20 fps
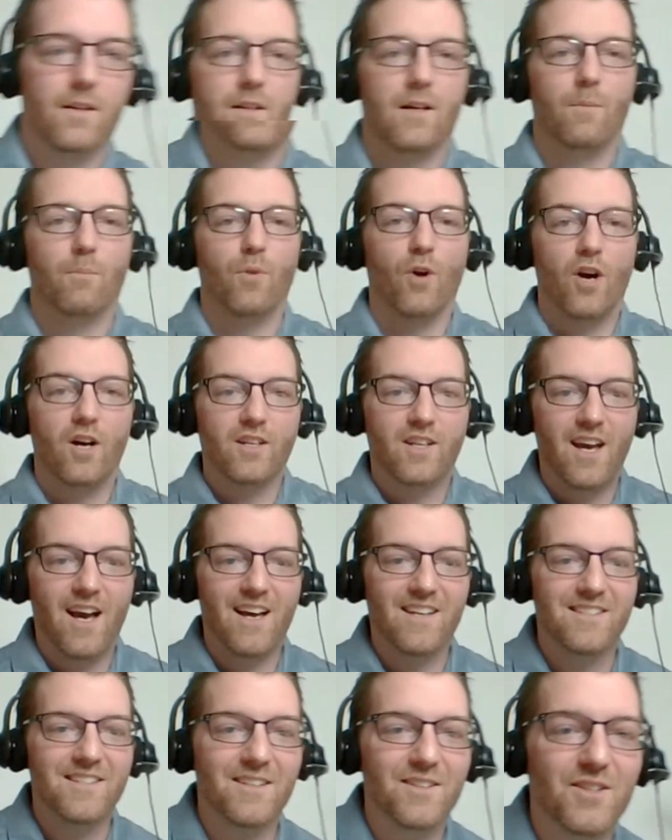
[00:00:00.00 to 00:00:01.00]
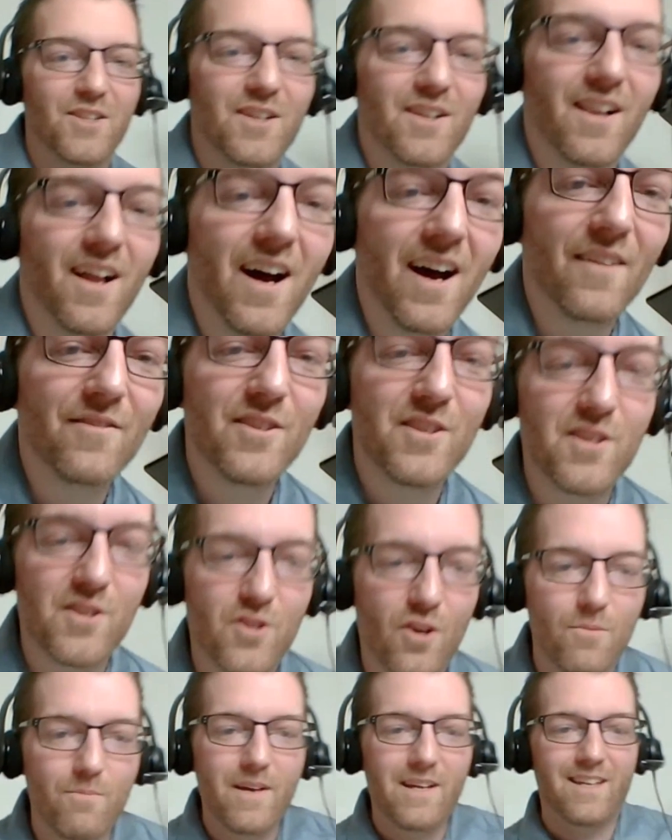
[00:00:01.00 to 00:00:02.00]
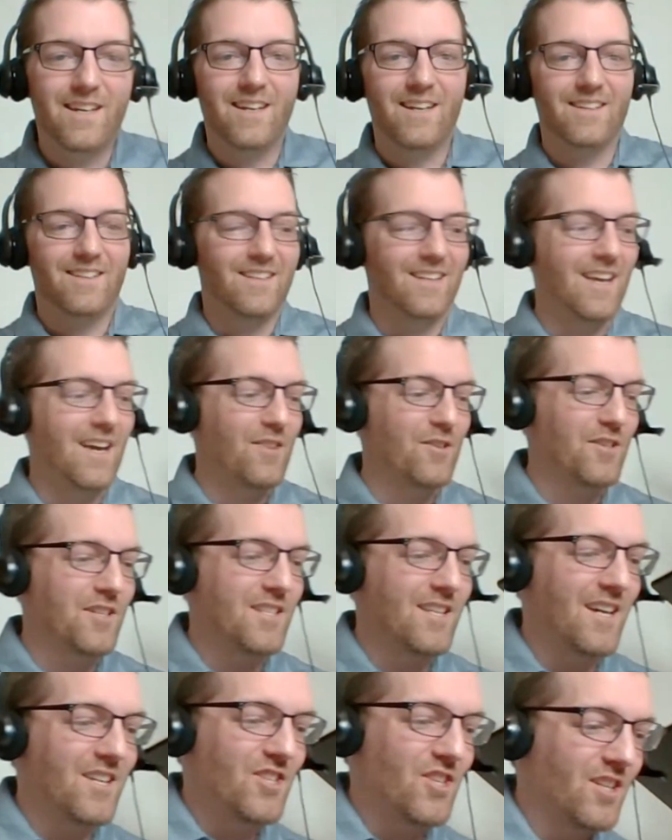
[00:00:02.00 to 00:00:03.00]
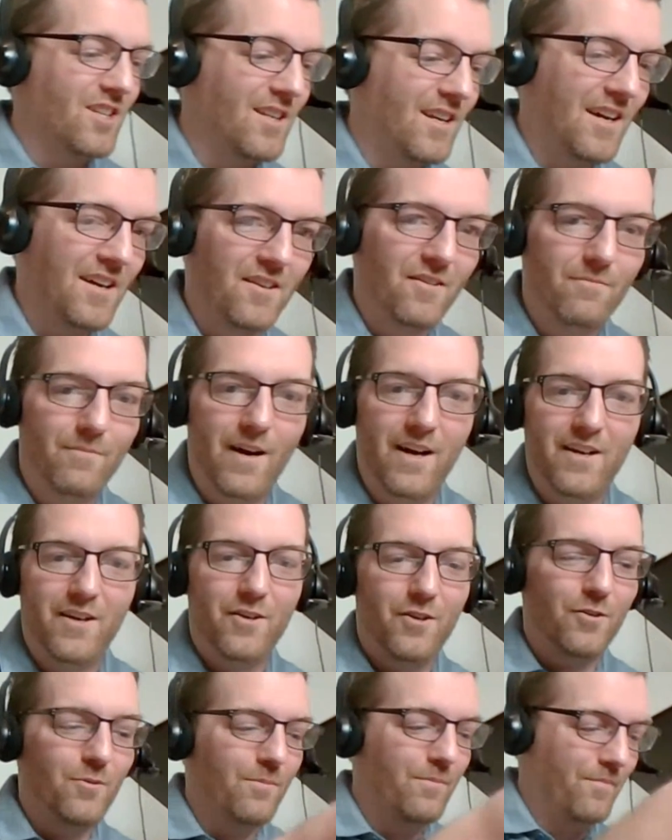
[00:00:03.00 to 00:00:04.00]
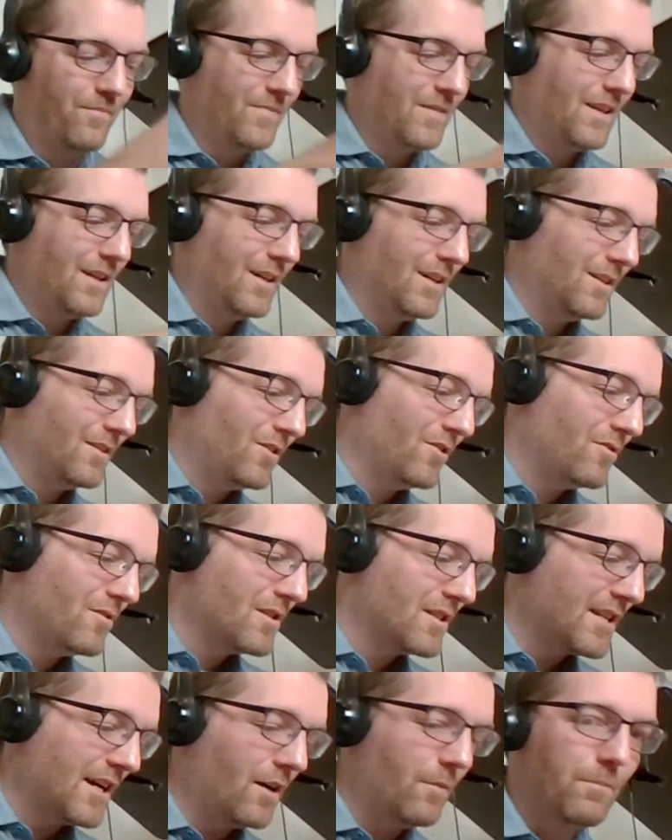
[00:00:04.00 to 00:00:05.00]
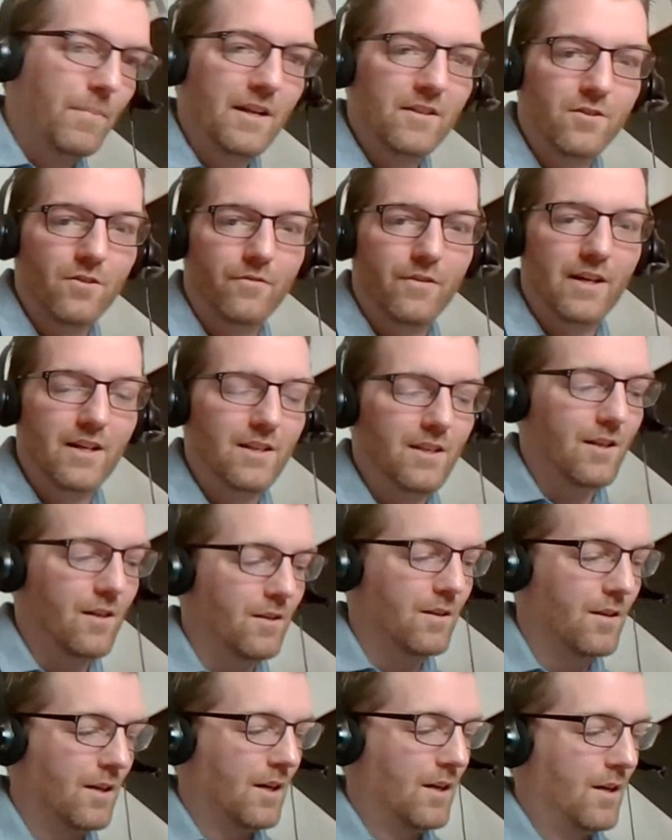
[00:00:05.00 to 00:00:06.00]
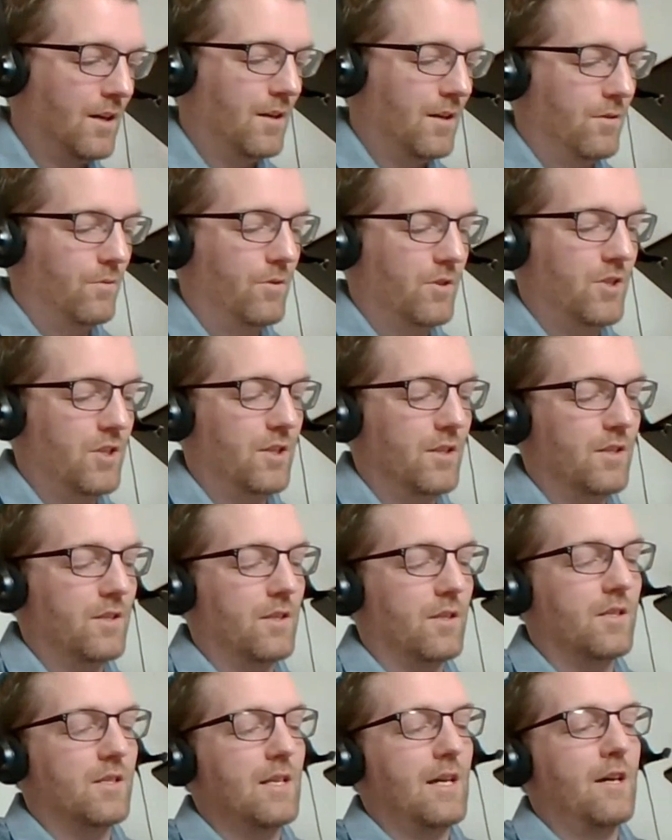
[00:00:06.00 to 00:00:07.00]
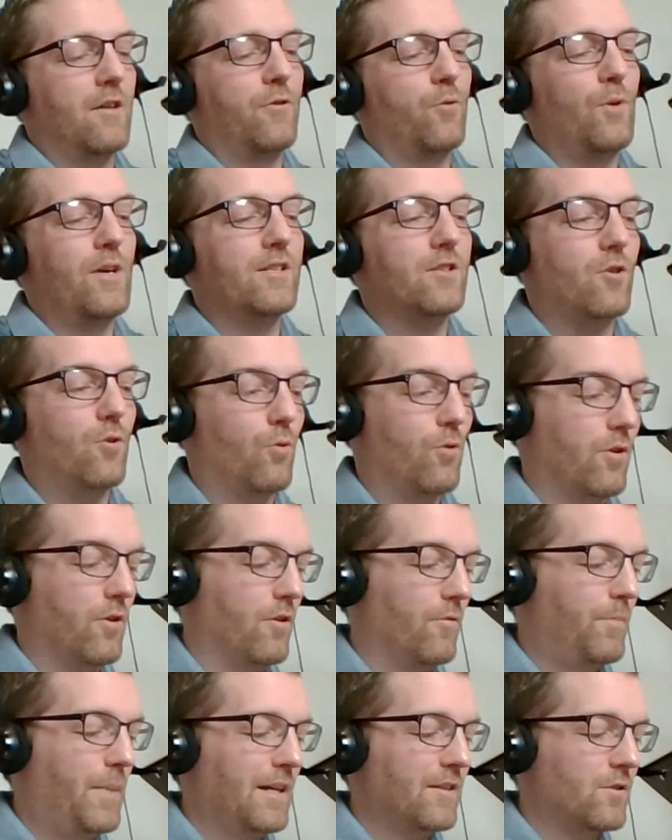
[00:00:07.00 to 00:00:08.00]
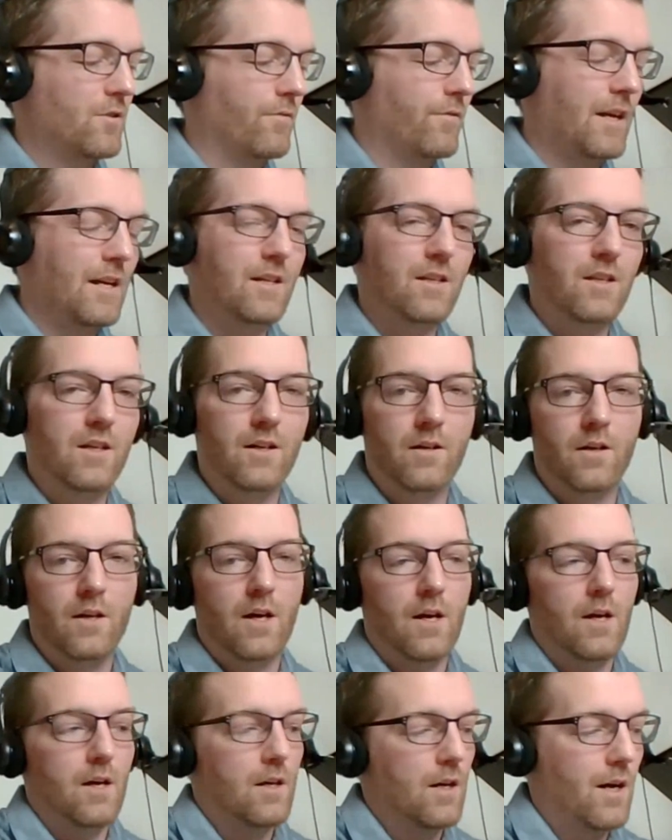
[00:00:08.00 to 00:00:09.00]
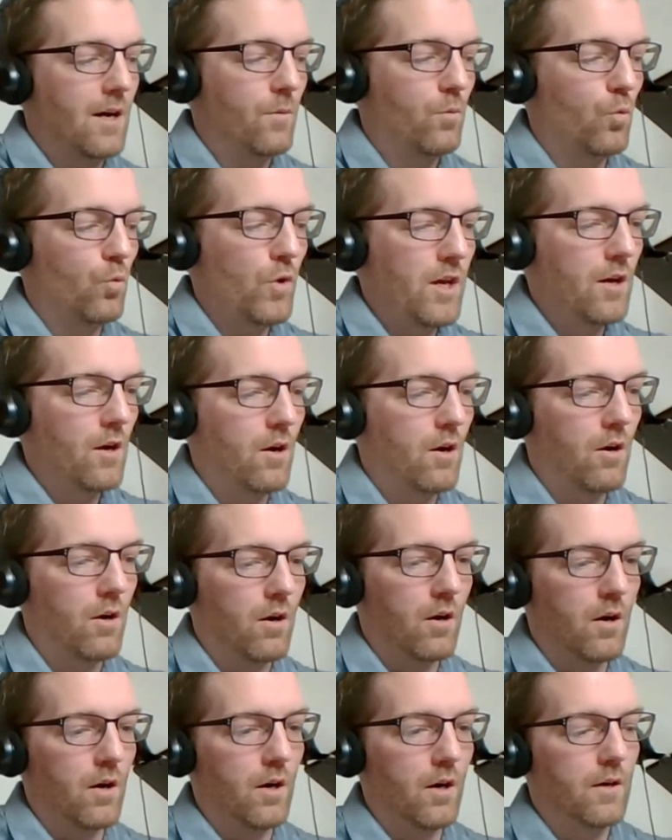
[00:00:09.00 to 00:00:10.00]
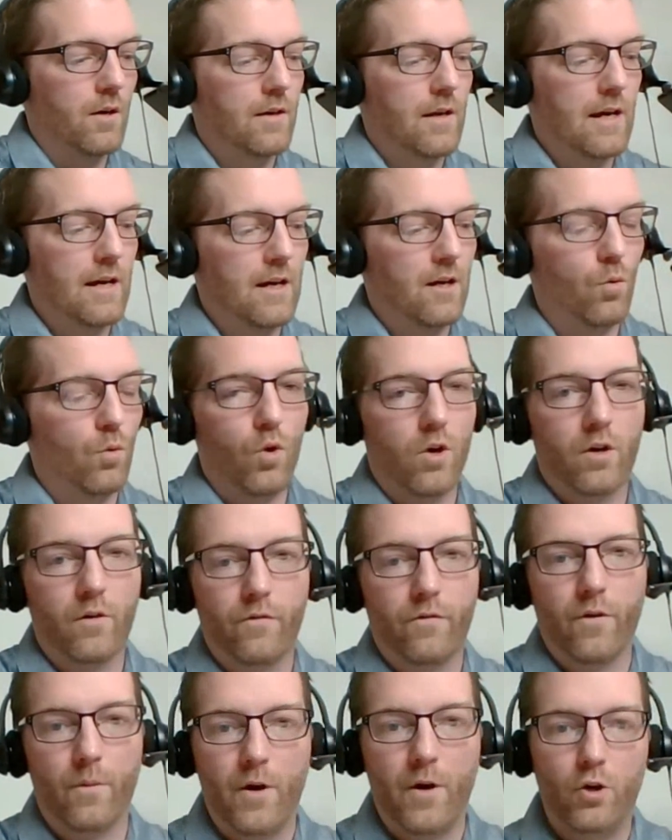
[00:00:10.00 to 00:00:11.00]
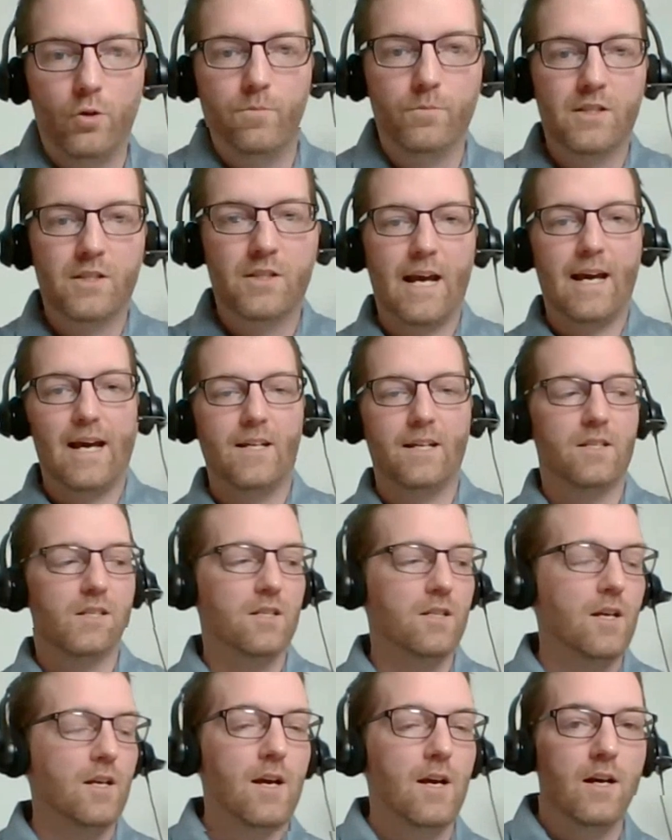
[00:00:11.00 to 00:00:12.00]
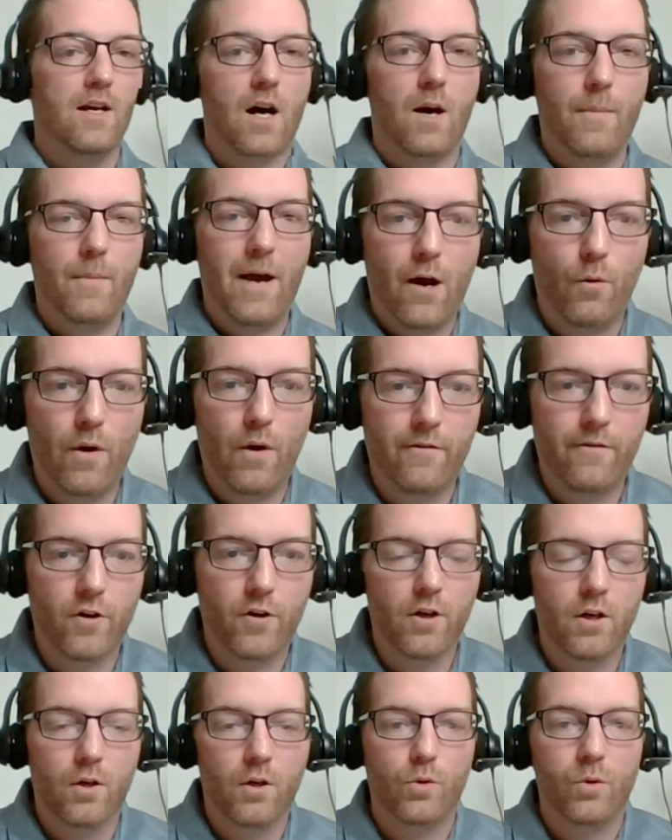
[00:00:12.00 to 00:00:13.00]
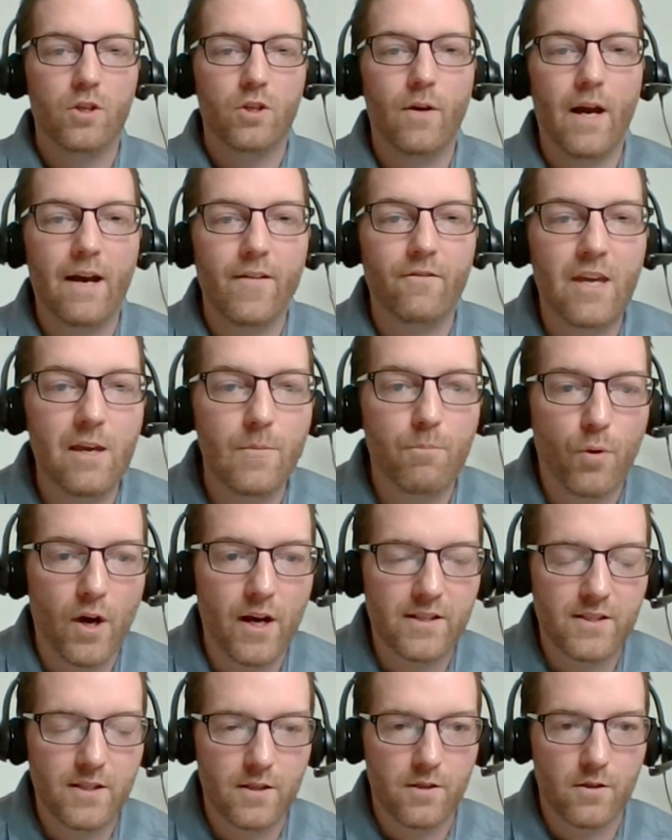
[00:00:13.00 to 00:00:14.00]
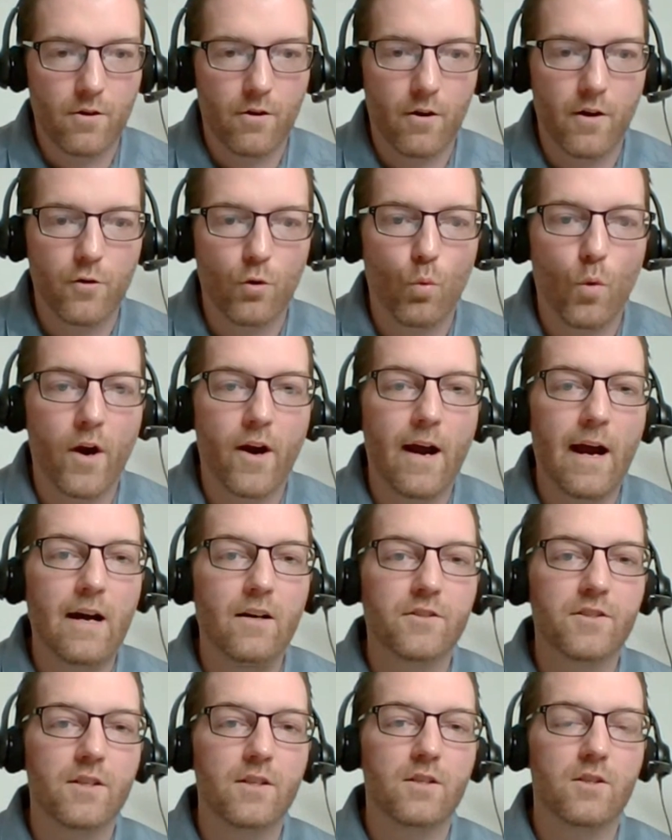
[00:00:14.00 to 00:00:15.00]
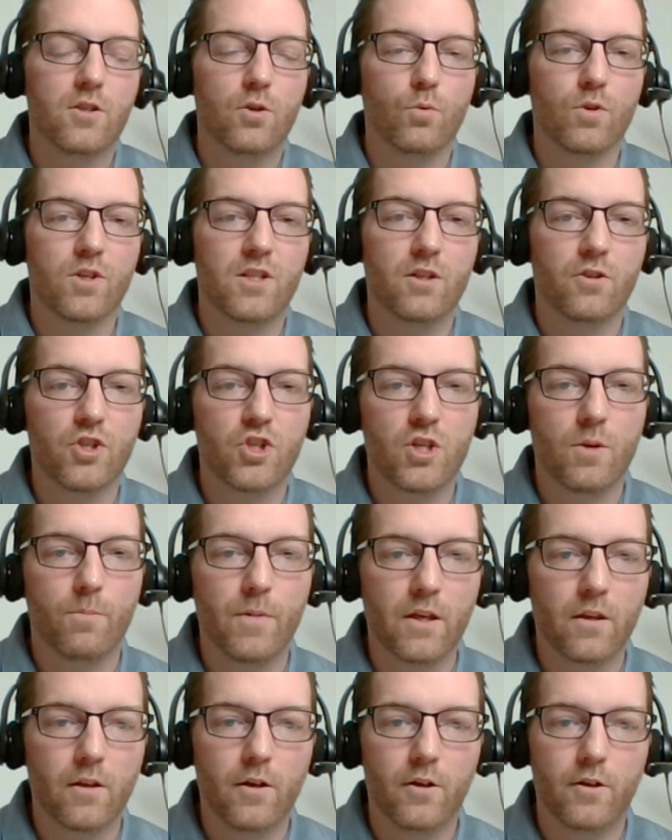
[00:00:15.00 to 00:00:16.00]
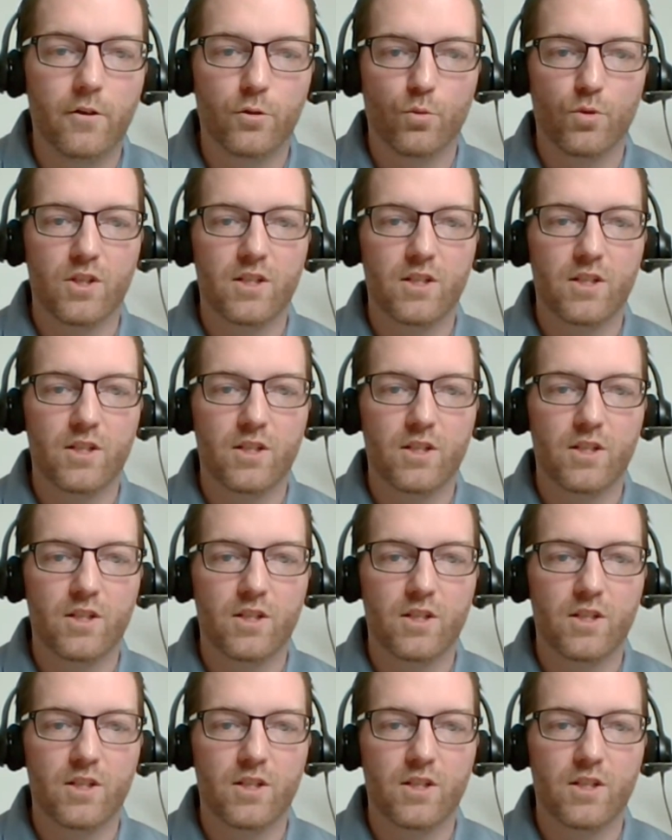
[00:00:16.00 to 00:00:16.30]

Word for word: I'm broadcasting to you live. This is our Making It Together session out of my home in Uniontown, Pennsylvania, which is the southwest corner of Pennsylvania. Um, we are now work from home status. Um, however, we do have heat presses in our other warehouses, so we're still shipping those.